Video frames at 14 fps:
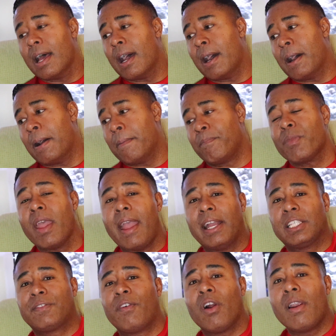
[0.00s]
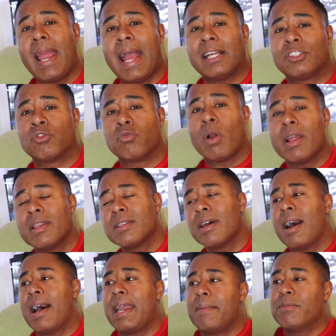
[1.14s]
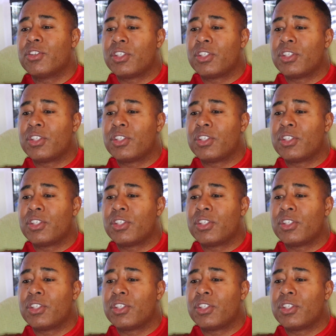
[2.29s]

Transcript: Um, as far as runtime,